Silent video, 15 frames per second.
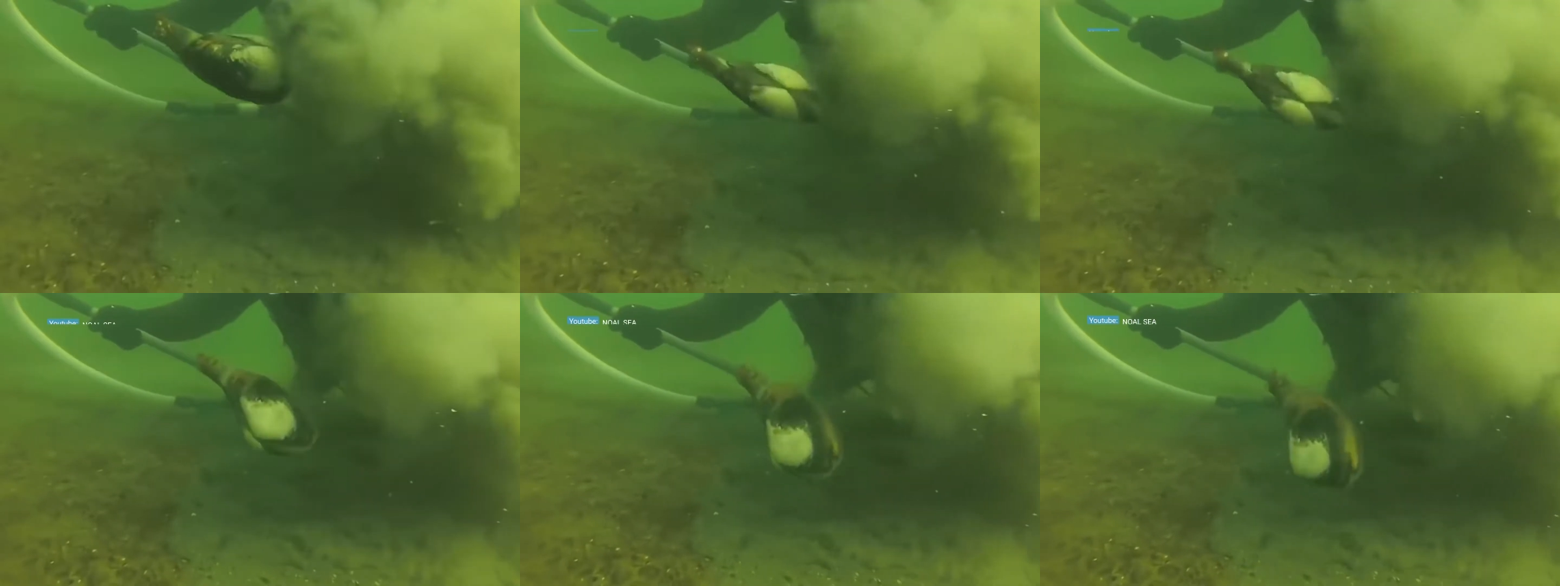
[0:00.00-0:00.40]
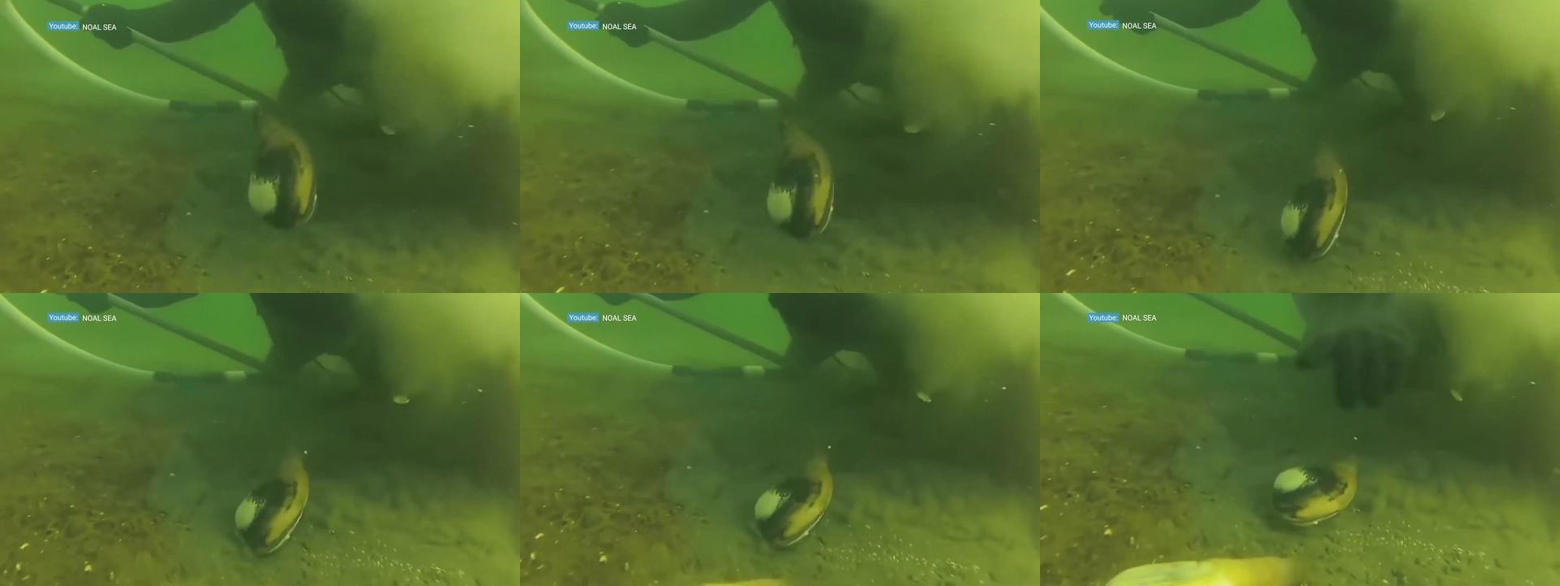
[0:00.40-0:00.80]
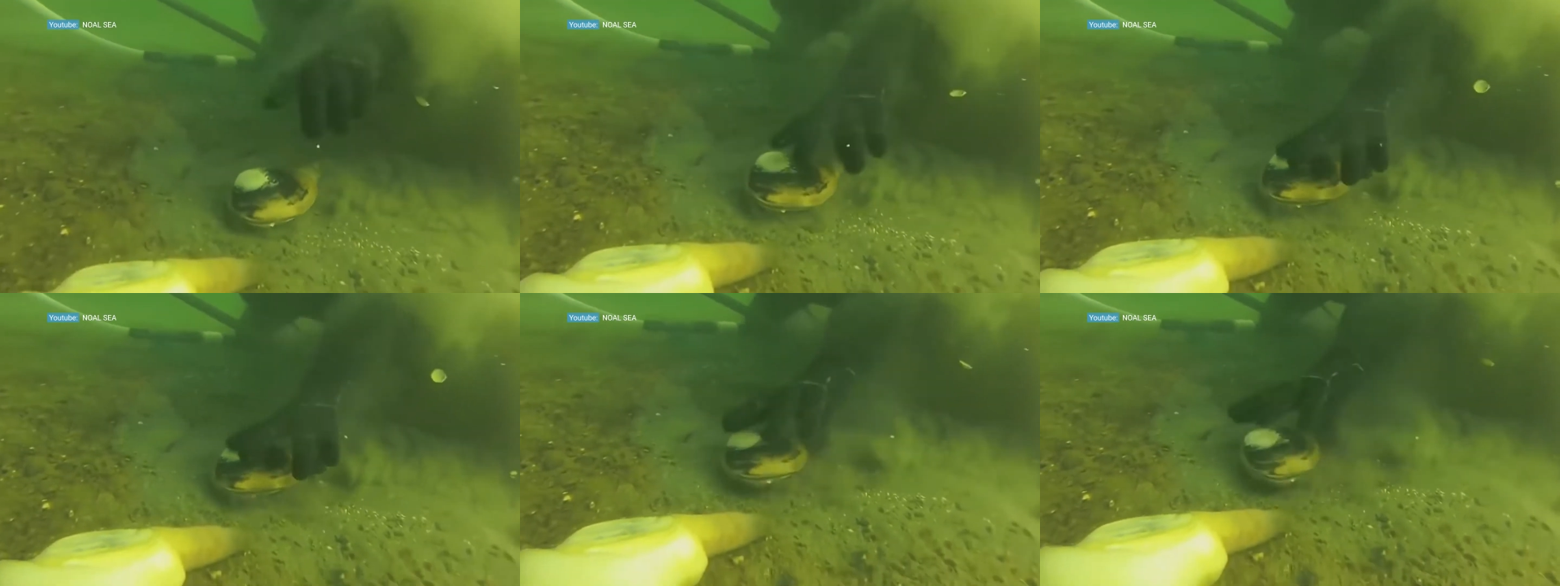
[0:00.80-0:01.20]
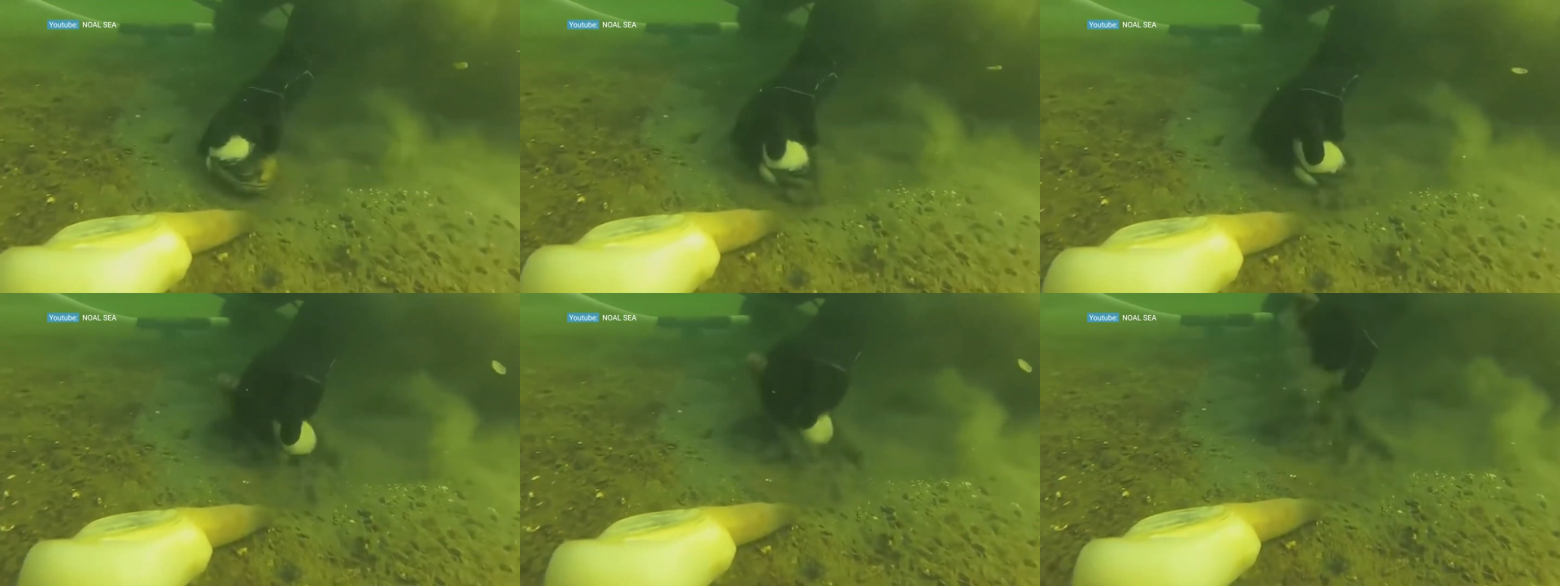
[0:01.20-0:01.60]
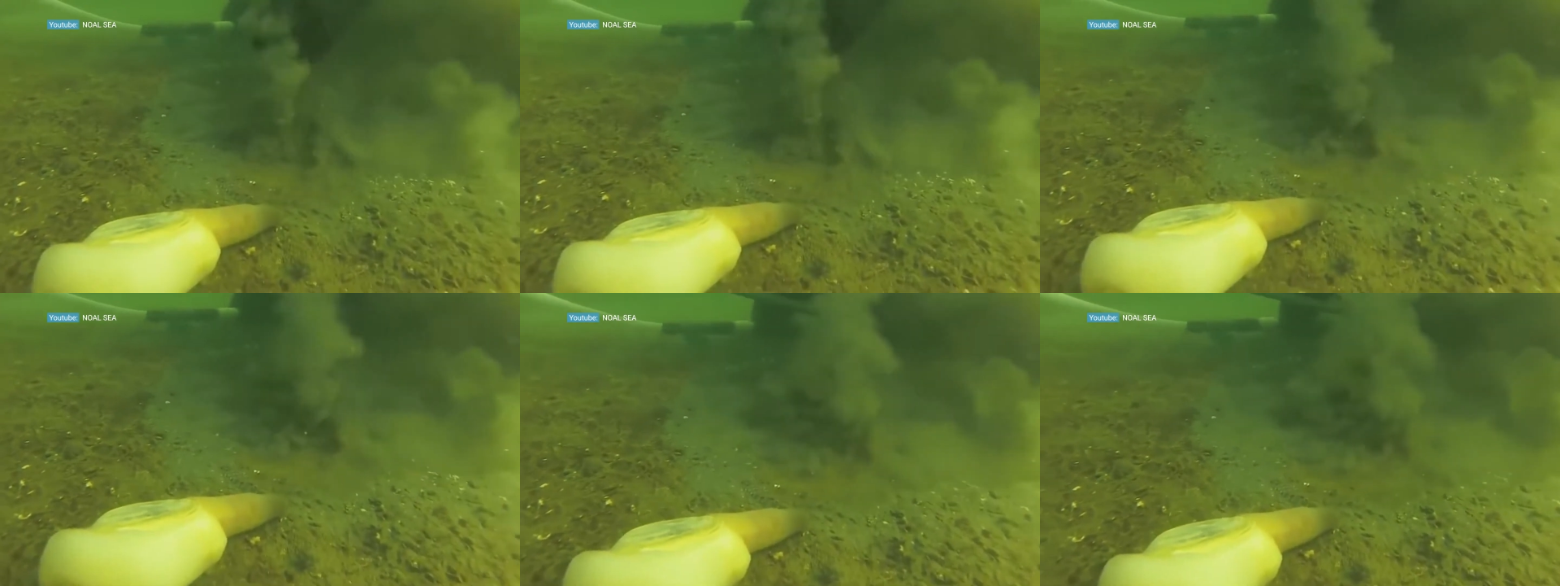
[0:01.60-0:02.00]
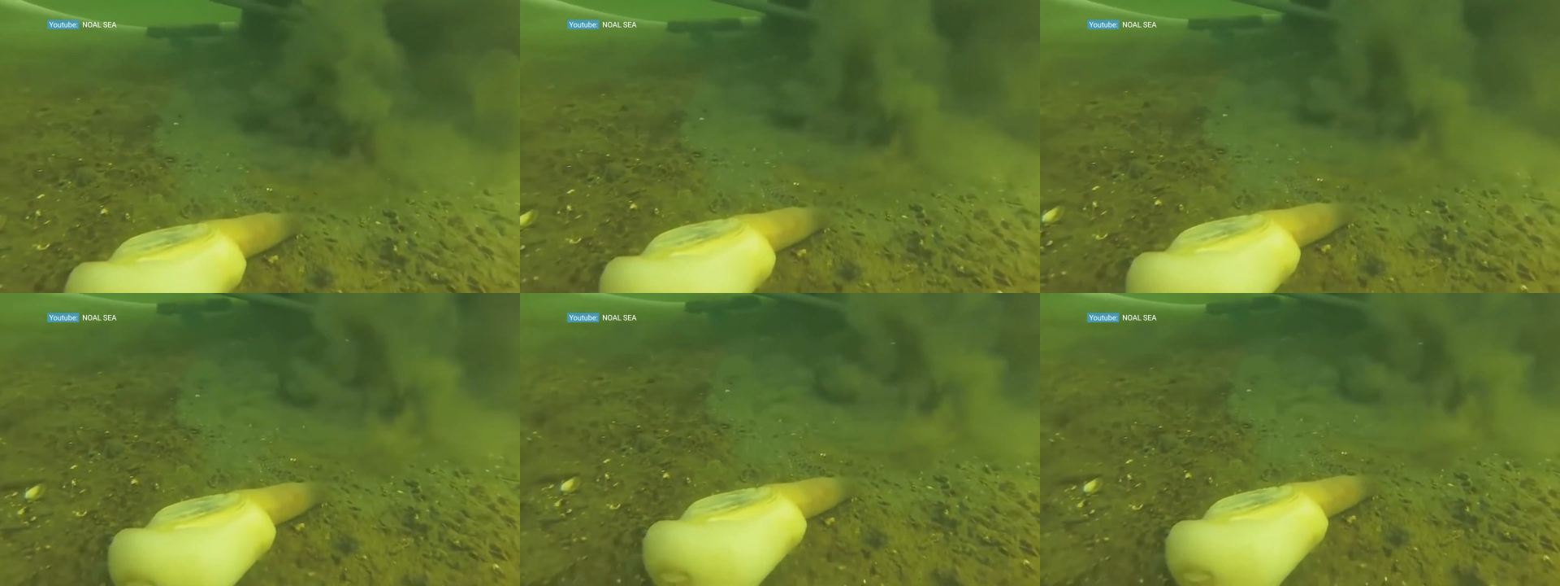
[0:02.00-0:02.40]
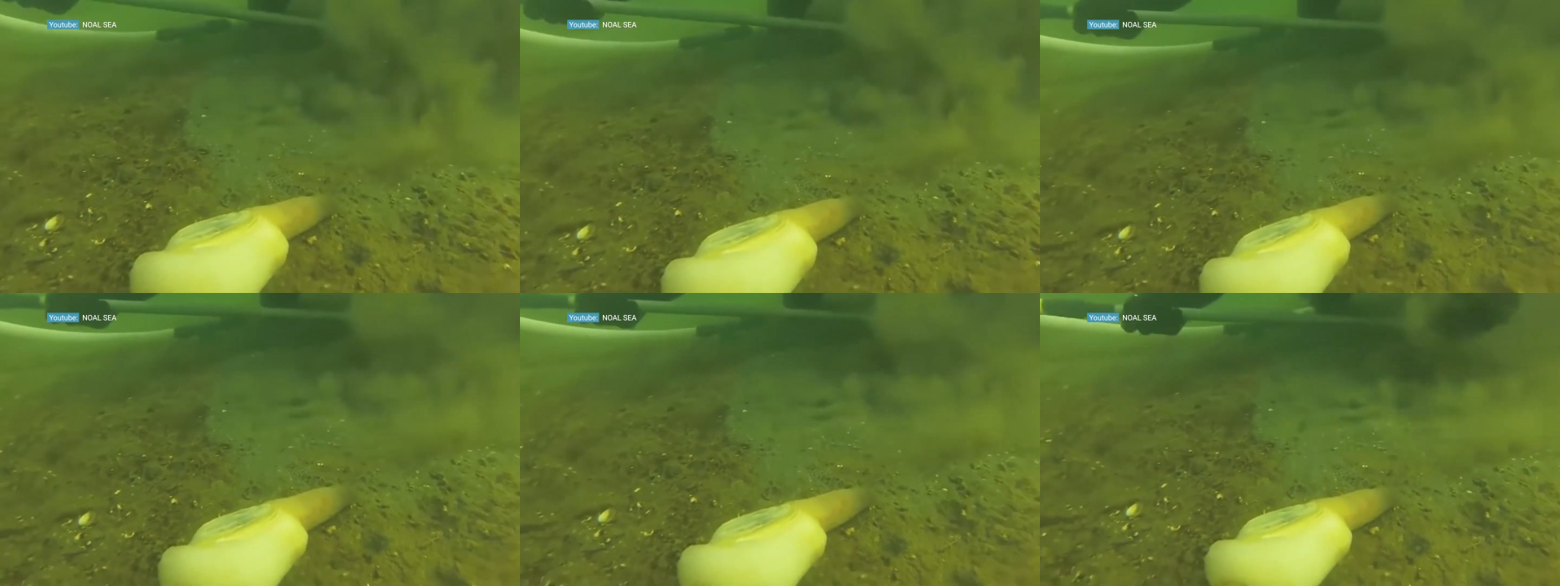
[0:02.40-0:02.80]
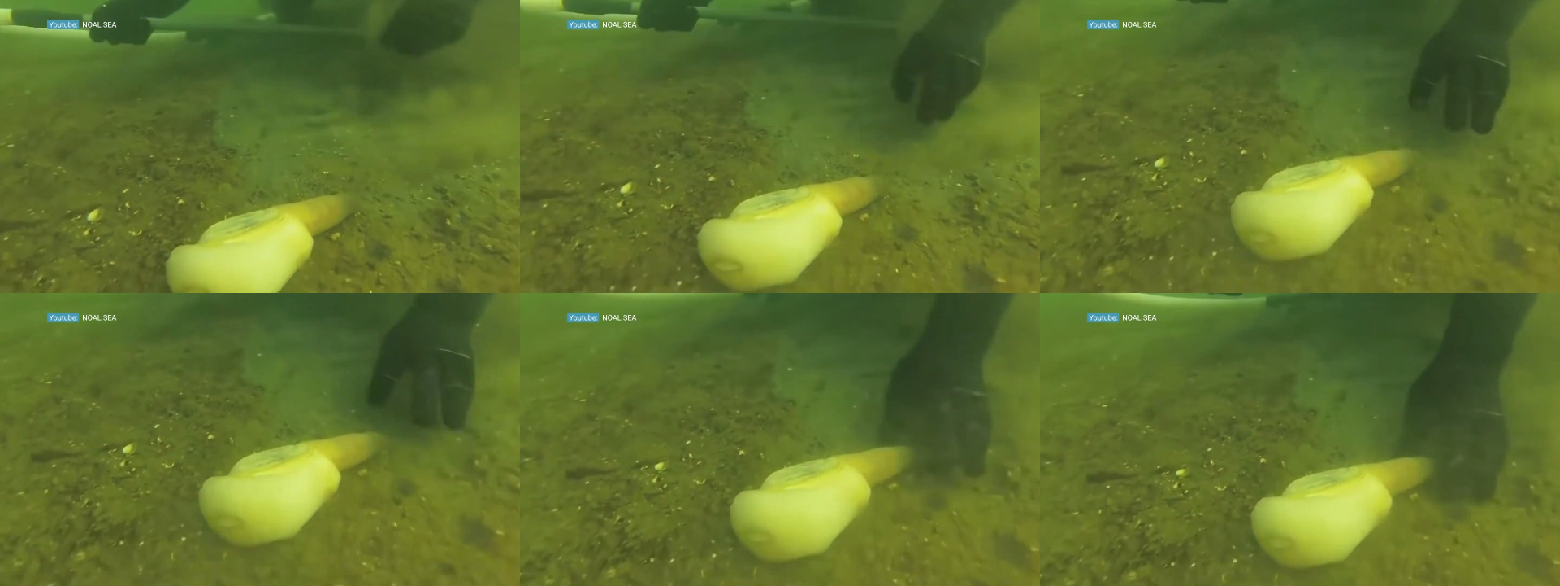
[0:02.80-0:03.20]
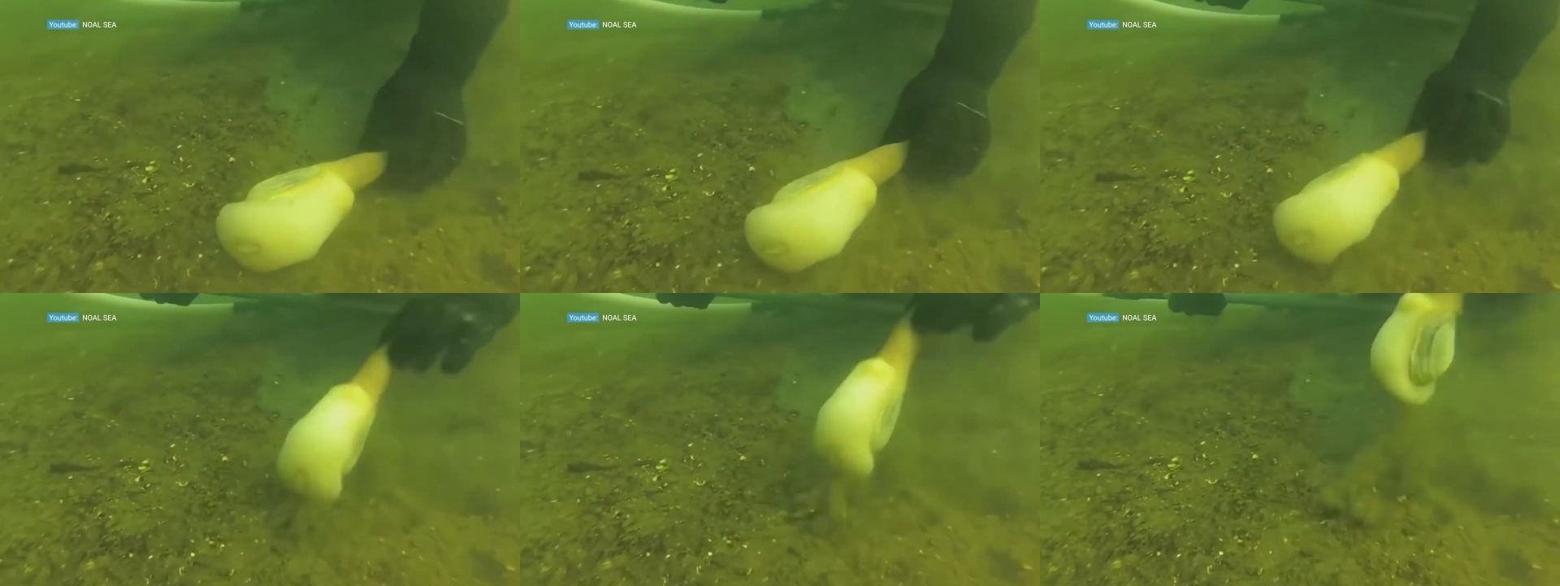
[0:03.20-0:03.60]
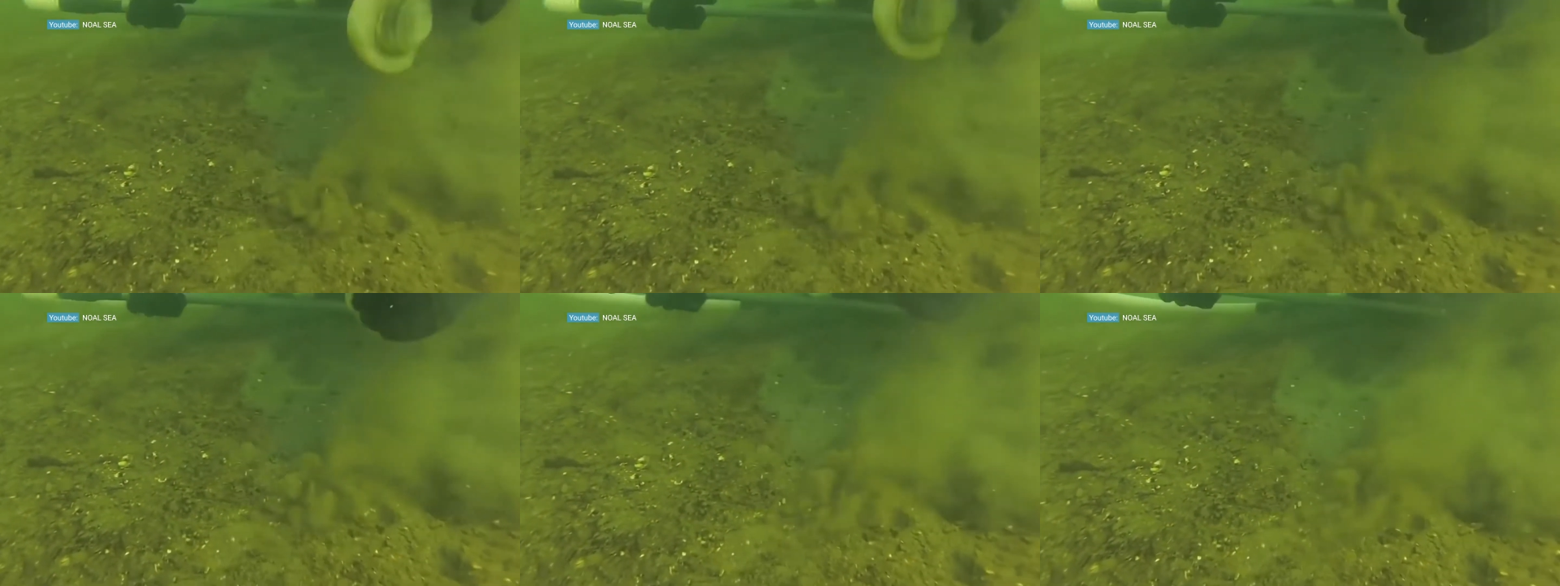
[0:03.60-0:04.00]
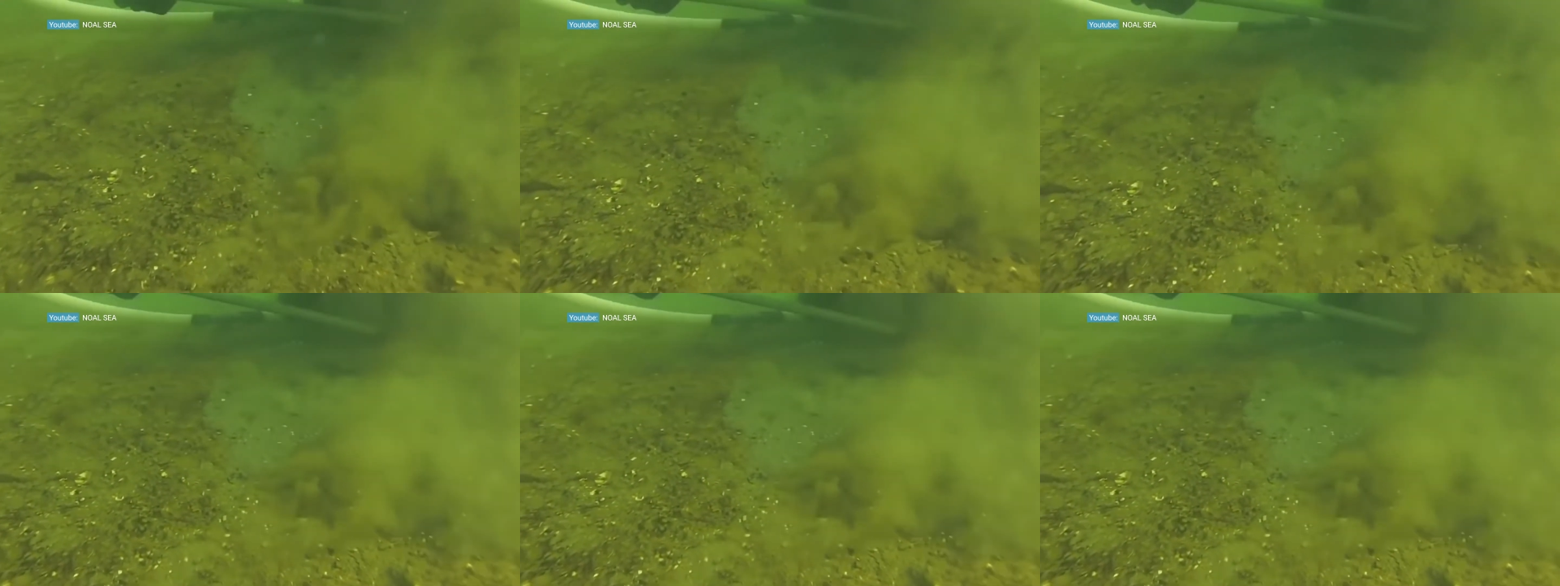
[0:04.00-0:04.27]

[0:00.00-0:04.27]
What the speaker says: No face is visible, so there are no lips to read.